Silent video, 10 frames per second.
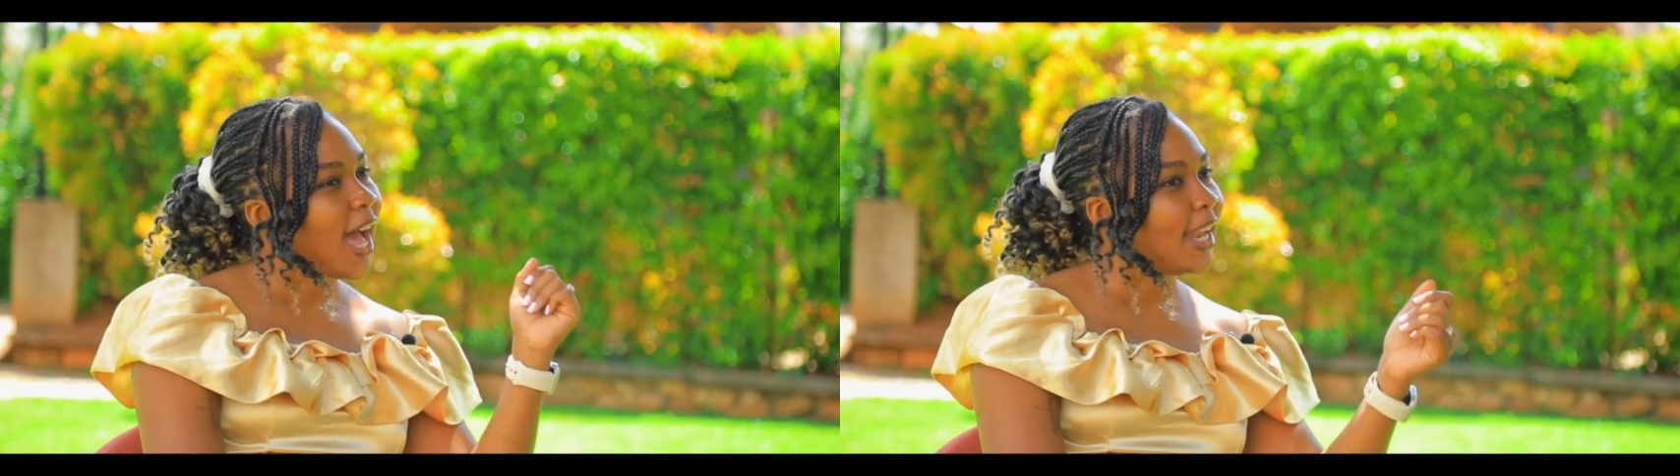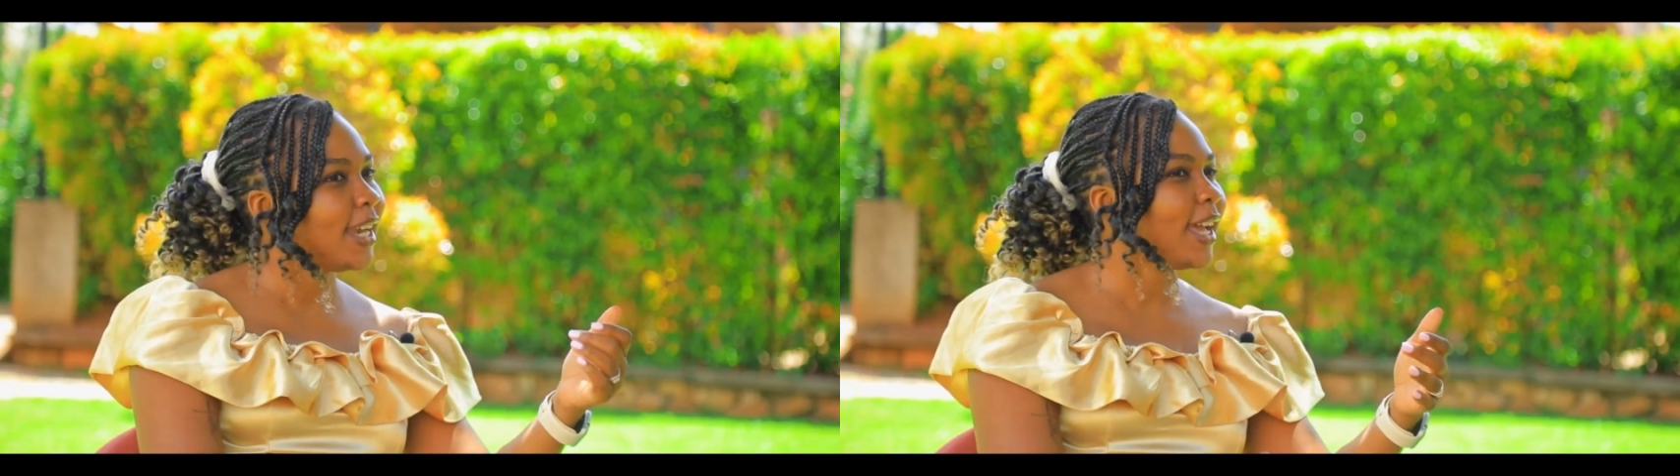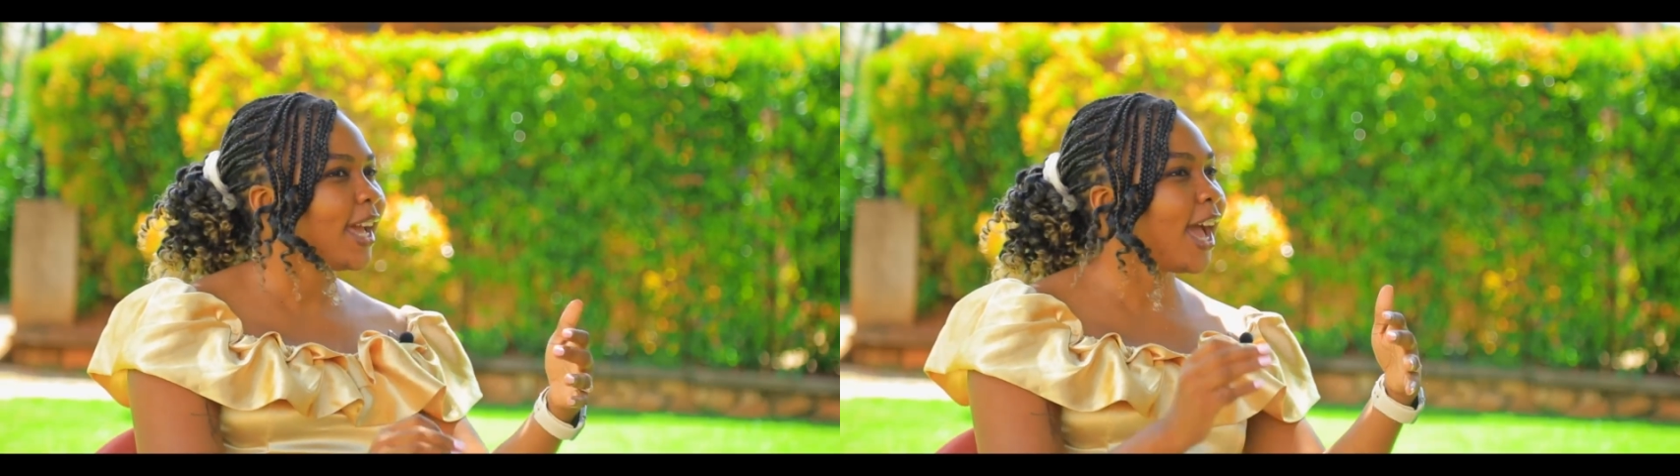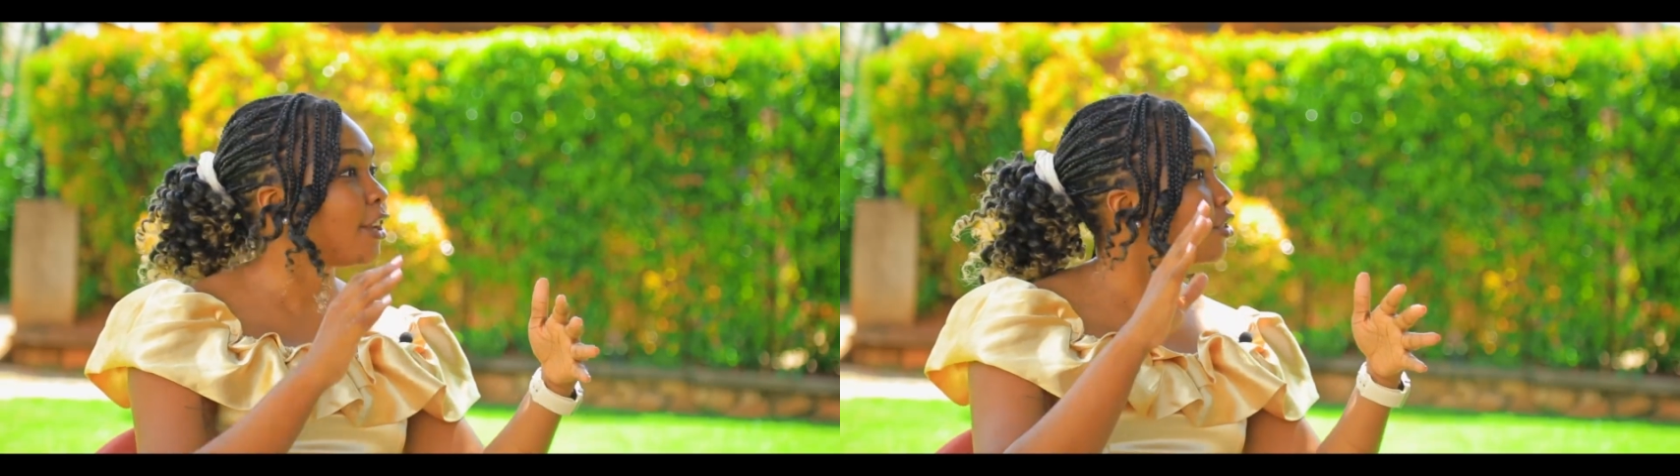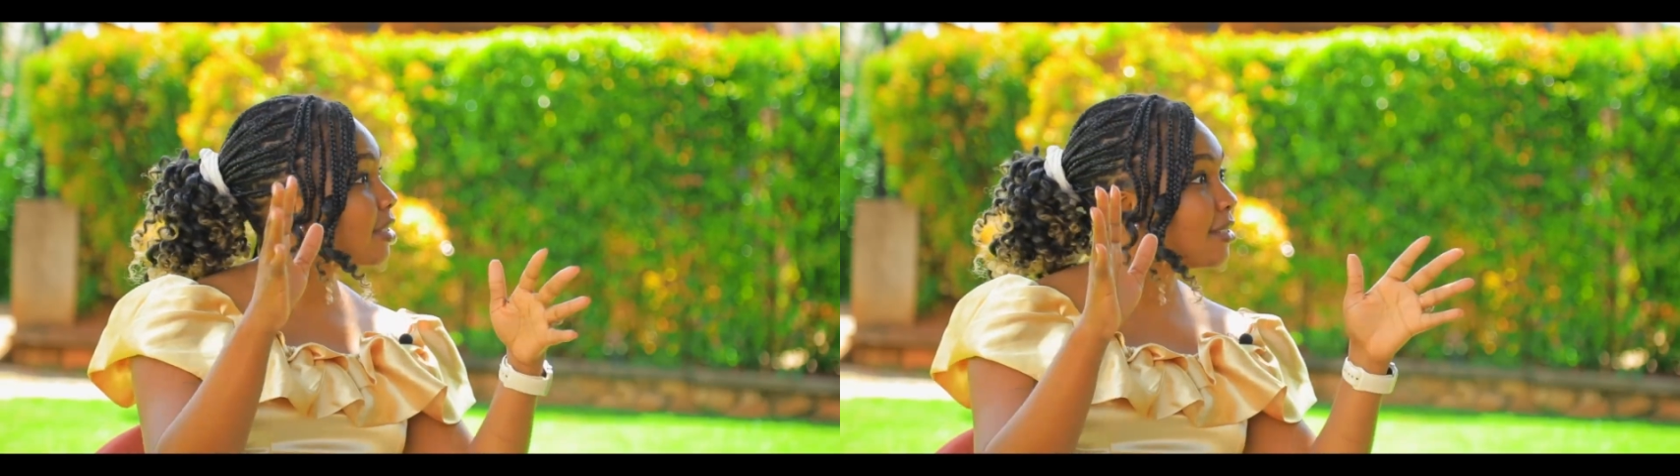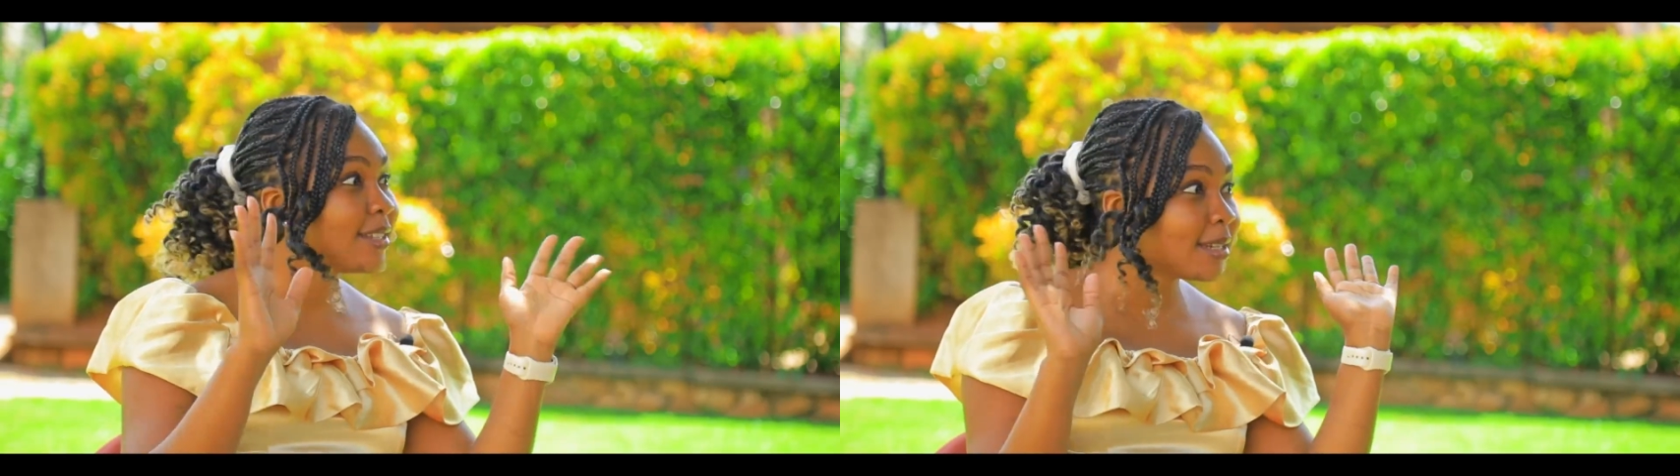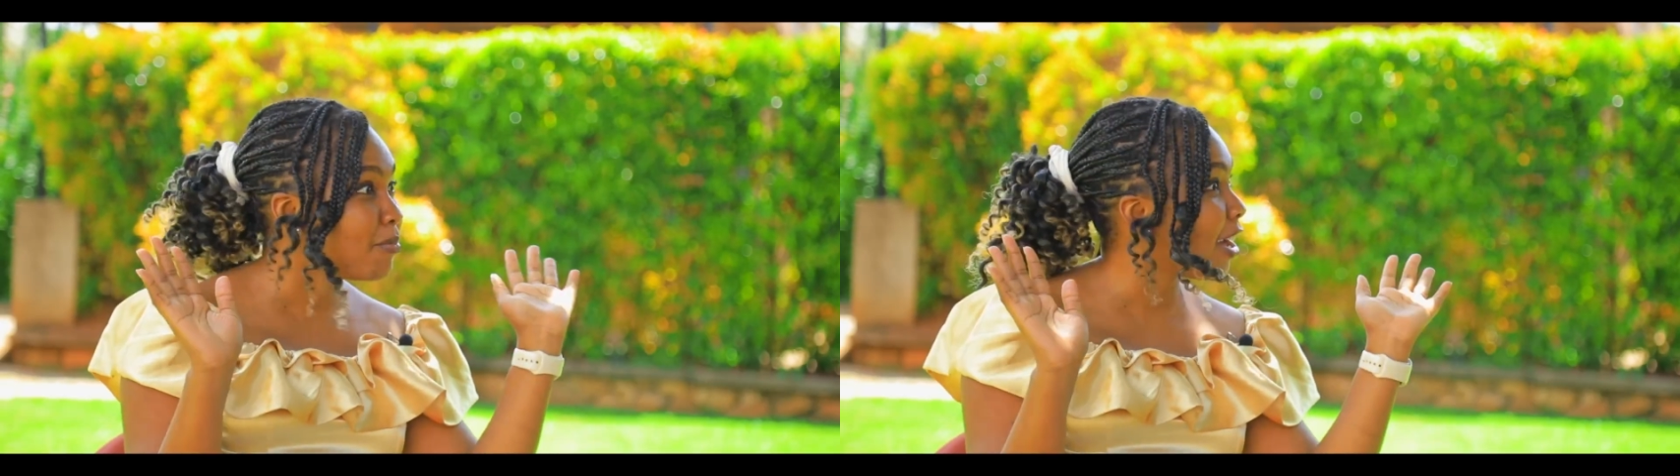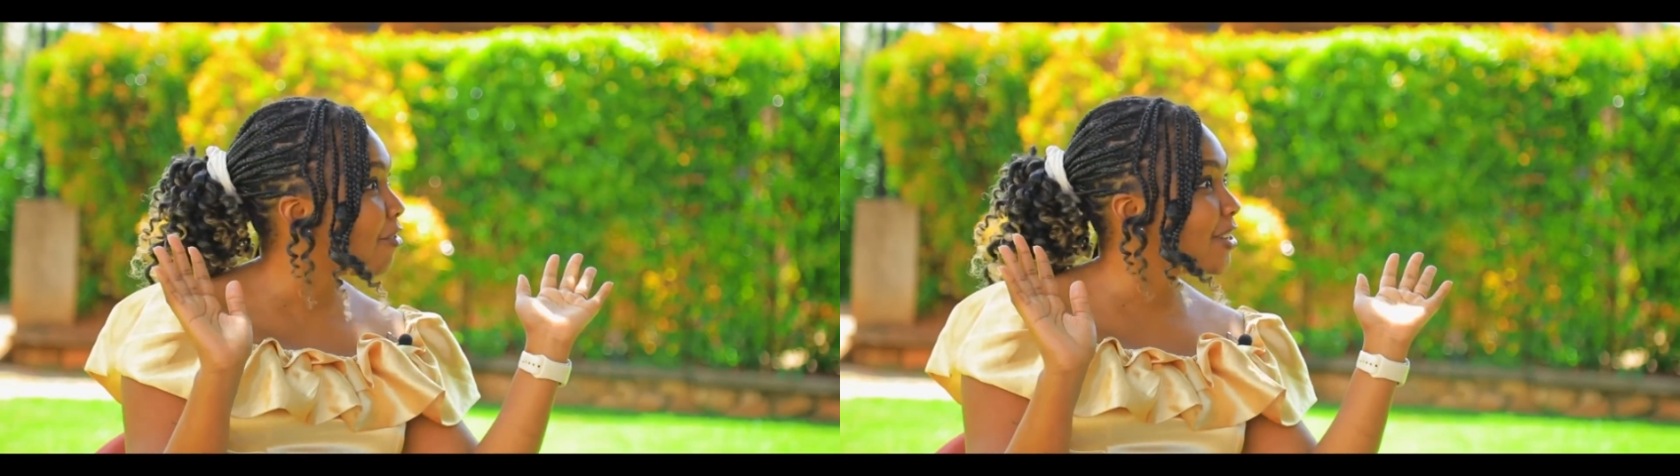And I did
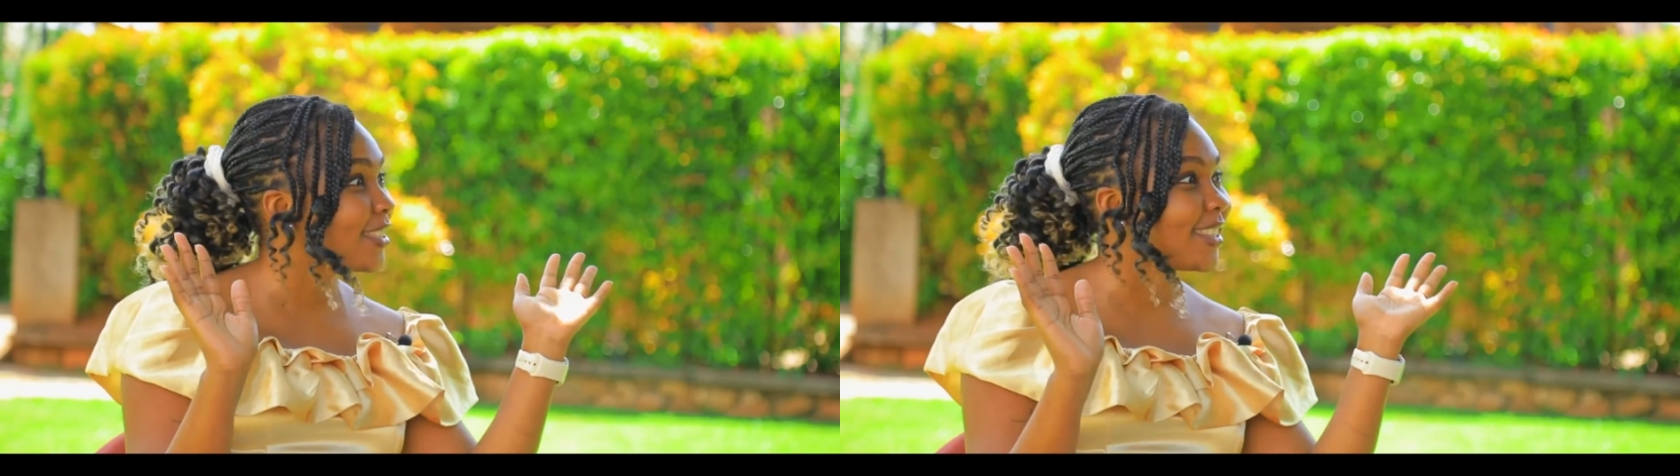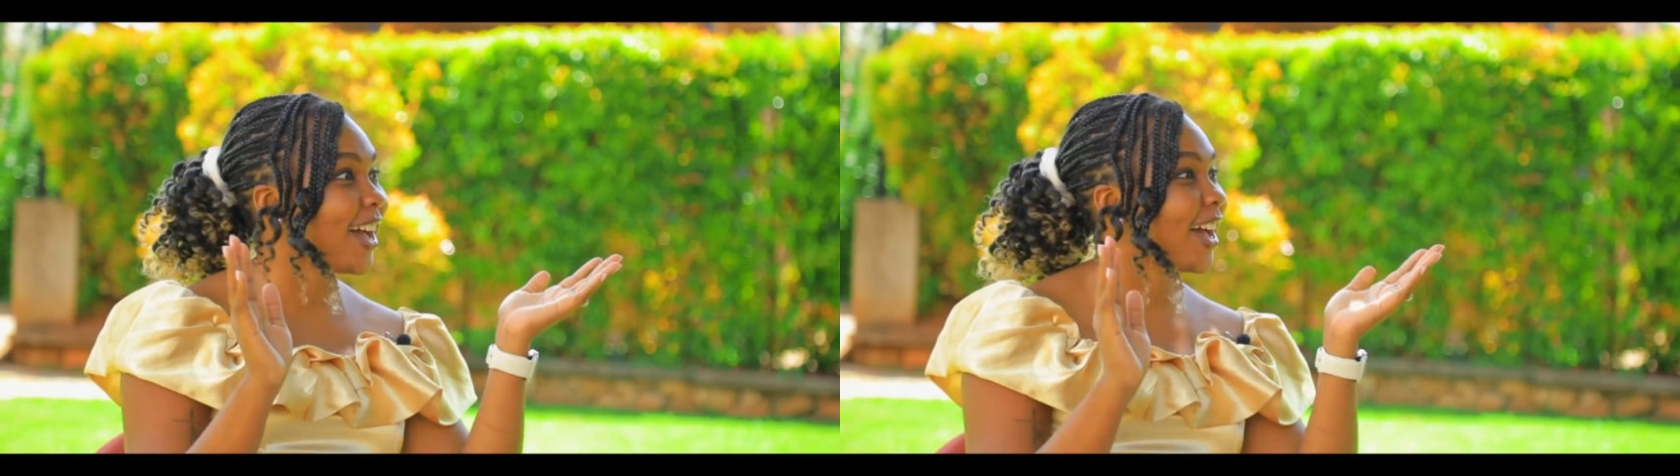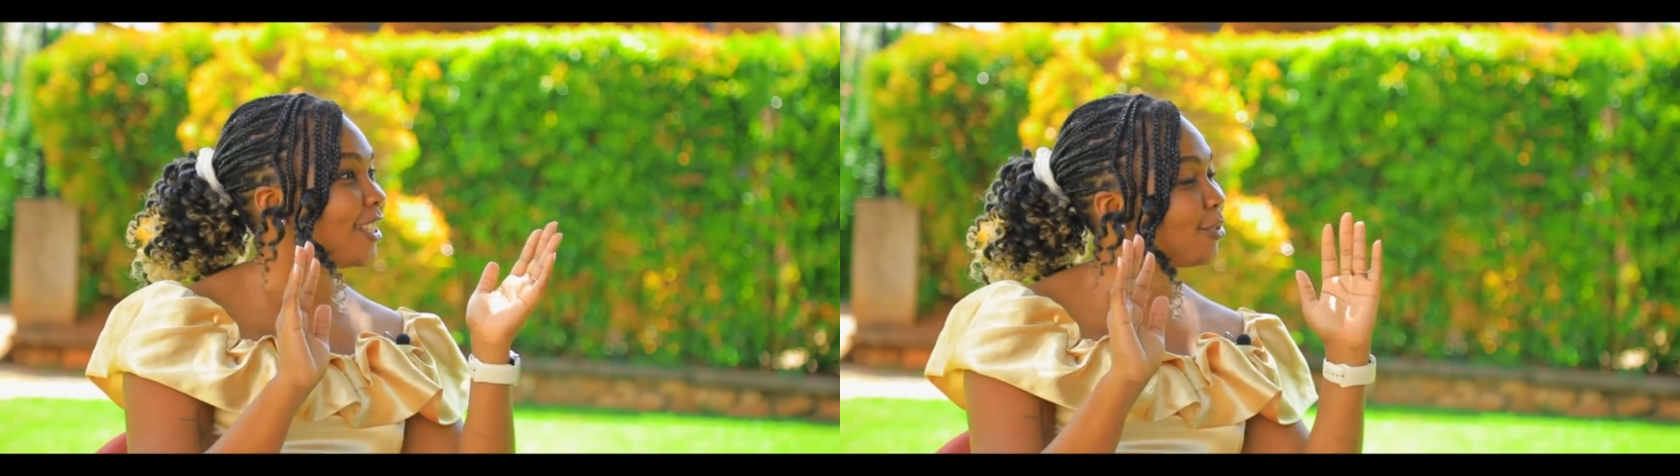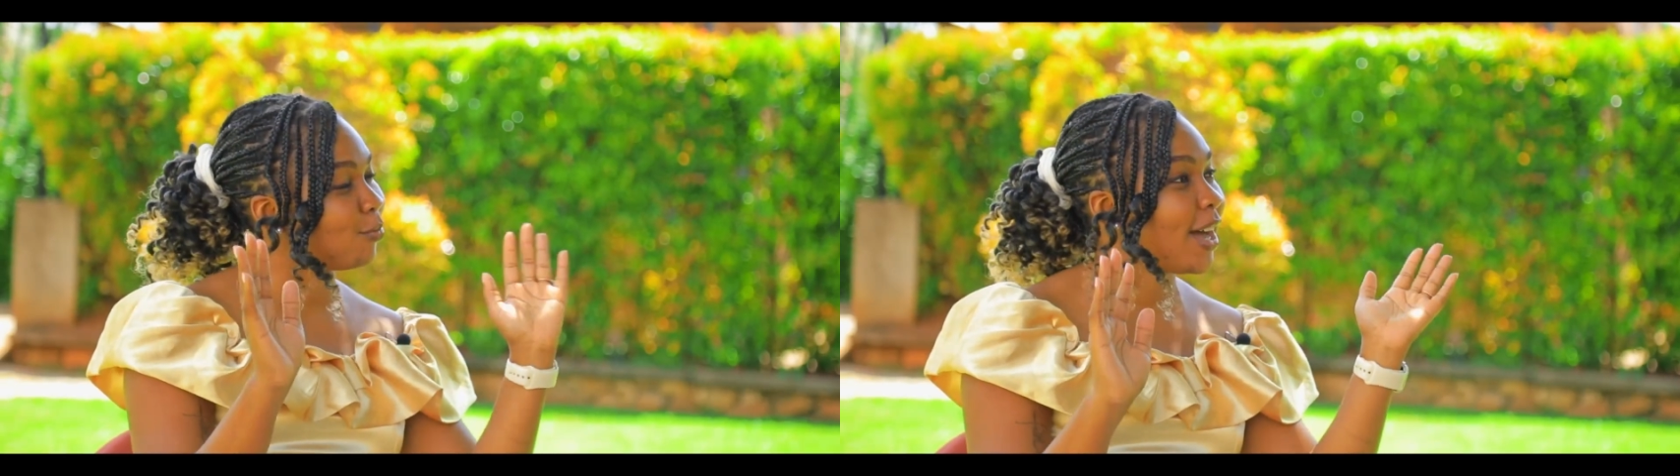my research,